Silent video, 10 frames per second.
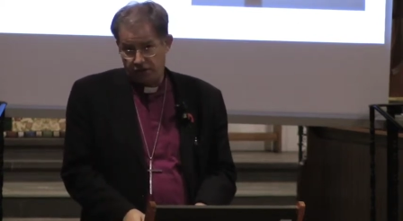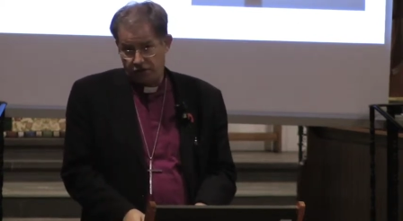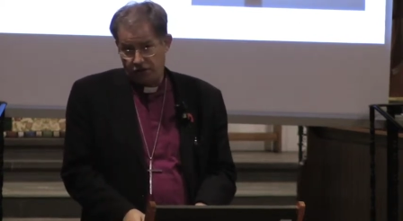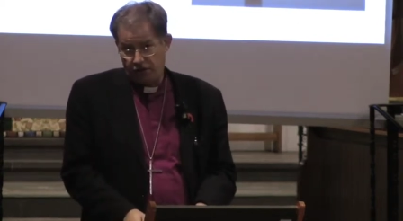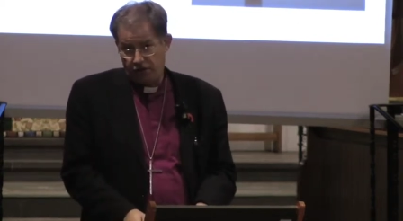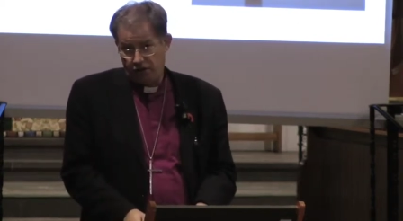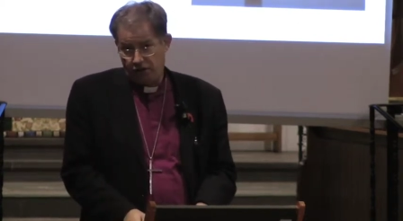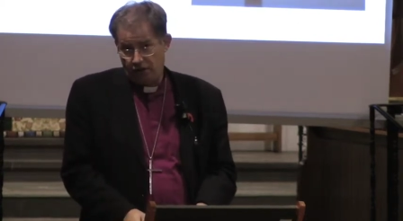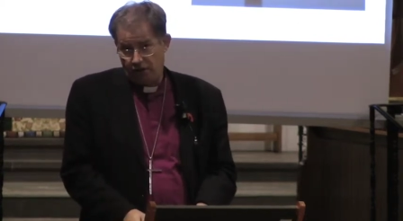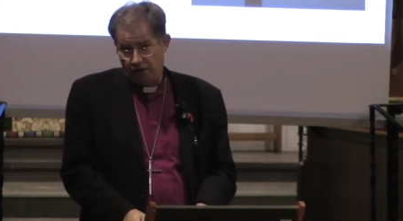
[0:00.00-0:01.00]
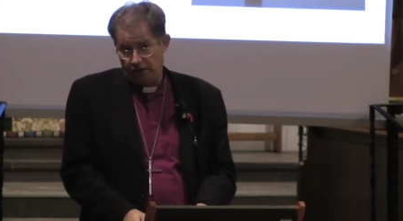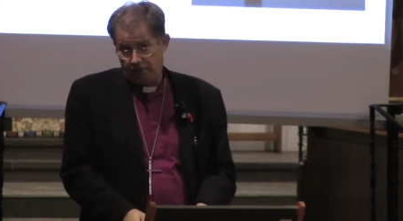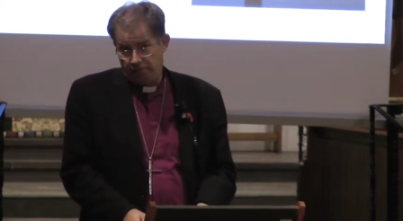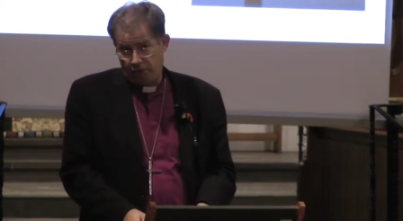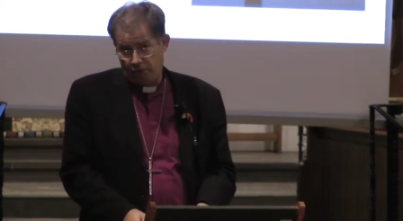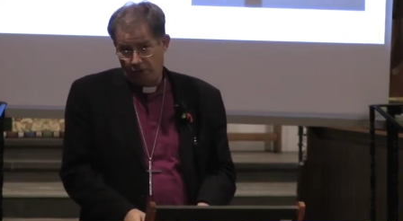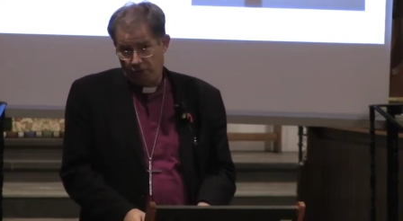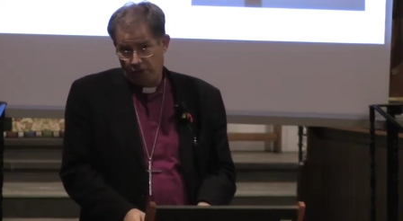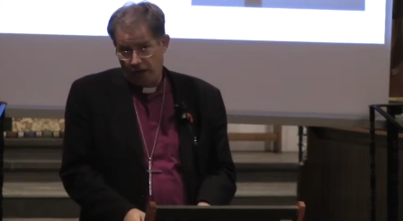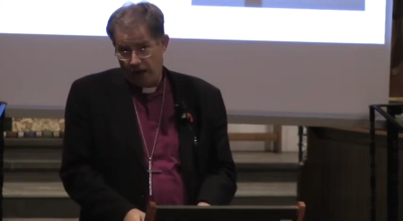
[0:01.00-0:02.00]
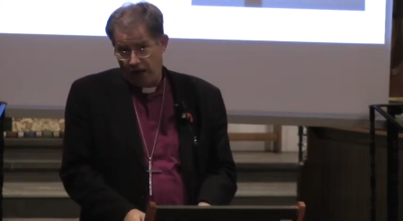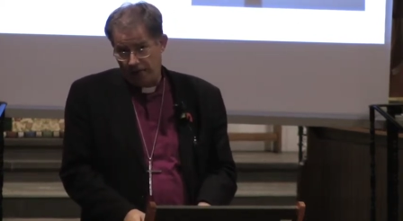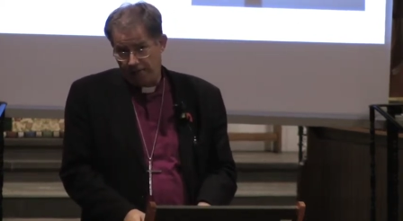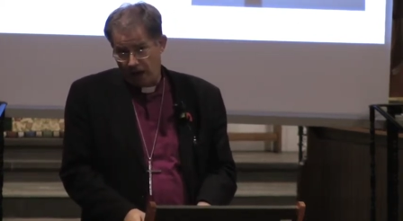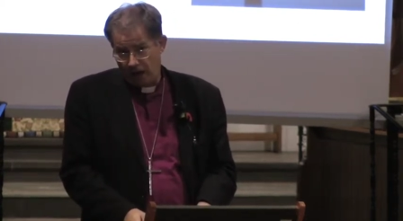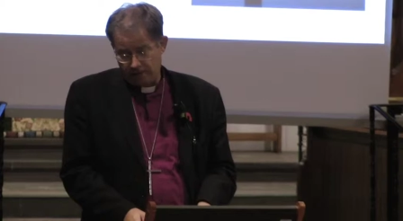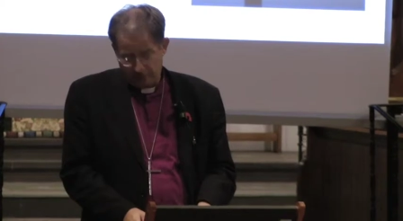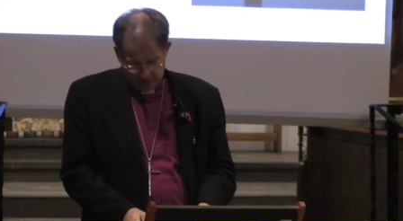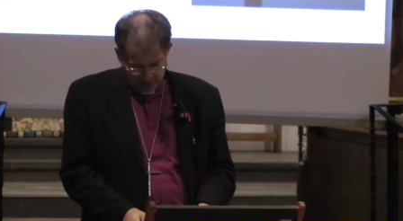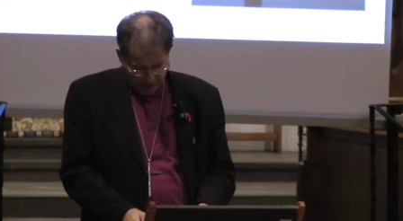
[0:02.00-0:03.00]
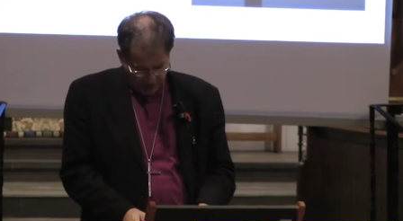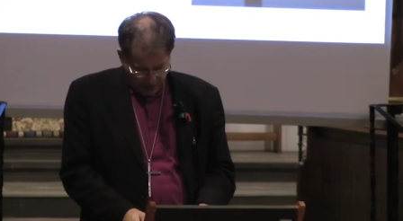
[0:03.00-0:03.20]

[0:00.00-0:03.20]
question that Paul and Barnabas